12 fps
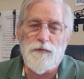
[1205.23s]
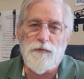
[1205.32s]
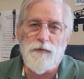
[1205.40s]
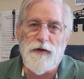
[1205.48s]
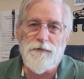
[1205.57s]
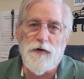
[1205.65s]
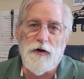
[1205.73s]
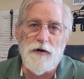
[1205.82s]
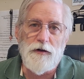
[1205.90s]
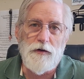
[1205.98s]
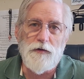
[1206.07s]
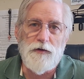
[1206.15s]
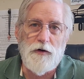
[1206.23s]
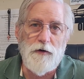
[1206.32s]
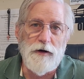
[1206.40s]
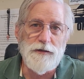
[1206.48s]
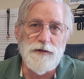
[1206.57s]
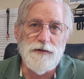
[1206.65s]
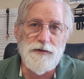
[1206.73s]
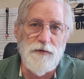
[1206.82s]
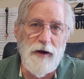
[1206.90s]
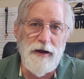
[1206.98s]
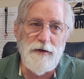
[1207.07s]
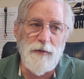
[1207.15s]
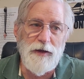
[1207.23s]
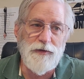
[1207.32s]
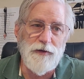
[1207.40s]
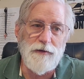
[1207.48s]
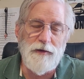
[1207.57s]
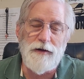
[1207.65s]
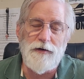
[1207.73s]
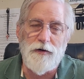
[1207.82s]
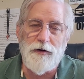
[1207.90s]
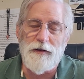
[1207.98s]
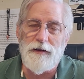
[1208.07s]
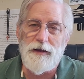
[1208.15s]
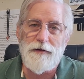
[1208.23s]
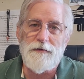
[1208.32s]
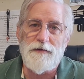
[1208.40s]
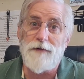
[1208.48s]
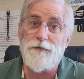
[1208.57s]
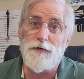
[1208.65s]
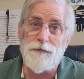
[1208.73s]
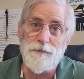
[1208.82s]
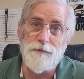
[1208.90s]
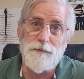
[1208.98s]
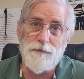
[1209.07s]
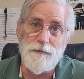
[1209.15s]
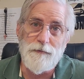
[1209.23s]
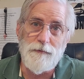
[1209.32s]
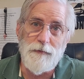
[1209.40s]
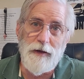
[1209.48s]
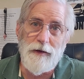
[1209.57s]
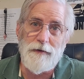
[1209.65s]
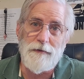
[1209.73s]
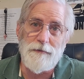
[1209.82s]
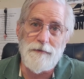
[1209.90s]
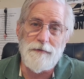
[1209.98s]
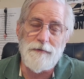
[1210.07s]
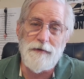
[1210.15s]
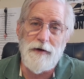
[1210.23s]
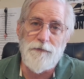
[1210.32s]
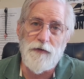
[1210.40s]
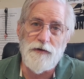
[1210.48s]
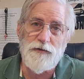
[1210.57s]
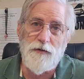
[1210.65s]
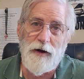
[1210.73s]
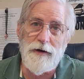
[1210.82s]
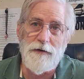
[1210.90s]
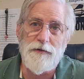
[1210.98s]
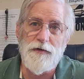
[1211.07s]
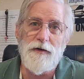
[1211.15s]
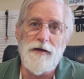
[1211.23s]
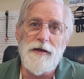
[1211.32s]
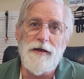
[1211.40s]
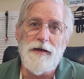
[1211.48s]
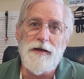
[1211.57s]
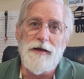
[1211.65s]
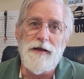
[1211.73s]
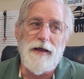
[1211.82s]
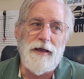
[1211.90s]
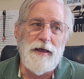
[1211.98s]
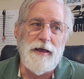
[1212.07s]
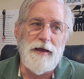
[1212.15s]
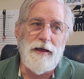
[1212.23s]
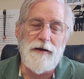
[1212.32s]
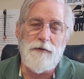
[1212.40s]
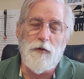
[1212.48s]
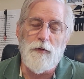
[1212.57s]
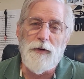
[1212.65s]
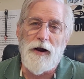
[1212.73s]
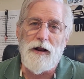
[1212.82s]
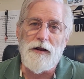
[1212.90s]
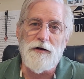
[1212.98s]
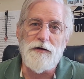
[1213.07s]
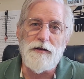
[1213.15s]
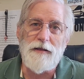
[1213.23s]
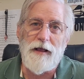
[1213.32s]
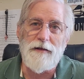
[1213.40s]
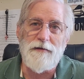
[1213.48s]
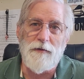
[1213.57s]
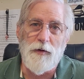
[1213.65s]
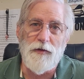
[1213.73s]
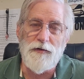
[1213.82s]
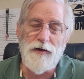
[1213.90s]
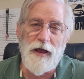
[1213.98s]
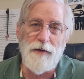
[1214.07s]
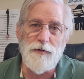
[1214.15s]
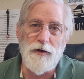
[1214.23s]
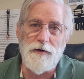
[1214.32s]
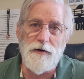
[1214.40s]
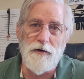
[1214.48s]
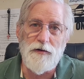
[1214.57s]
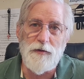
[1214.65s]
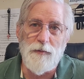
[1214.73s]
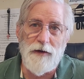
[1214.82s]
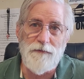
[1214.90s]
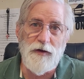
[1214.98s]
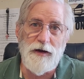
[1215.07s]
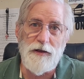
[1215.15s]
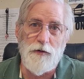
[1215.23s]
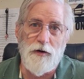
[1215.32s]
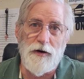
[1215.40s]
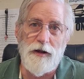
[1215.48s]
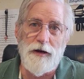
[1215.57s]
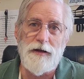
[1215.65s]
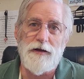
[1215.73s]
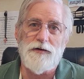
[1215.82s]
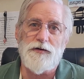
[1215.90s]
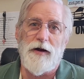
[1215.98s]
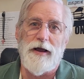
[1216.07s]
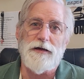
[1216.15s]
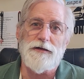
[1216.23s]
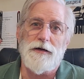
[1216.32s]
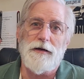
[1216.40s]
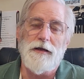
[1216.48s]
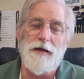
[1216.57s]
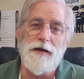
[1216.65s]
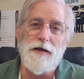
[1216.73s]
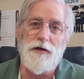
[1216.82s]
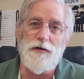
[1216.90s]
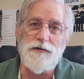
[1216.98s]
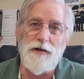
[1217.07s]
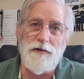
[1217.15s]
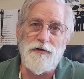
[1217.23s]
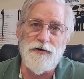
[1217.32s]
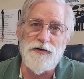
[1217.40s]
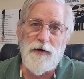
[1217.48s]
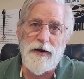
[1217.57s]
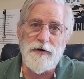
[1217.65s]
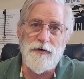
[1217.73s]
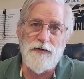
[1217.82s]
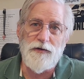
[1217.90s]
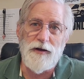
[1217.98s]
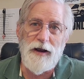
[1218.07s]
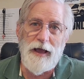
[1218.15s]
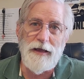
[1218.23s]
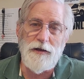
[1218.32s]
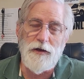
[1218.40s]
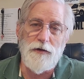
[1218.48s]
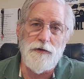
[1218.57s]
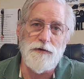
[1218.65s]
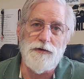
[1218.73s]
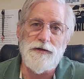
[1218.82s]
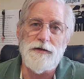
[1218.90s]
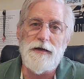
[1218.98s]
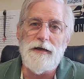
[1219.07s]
if you're going to use the crush and strain method, then you're going to need several different strainers. And we'll probably look at that some other time. You can look at my video on honey extraction. You can see the strainers that I used.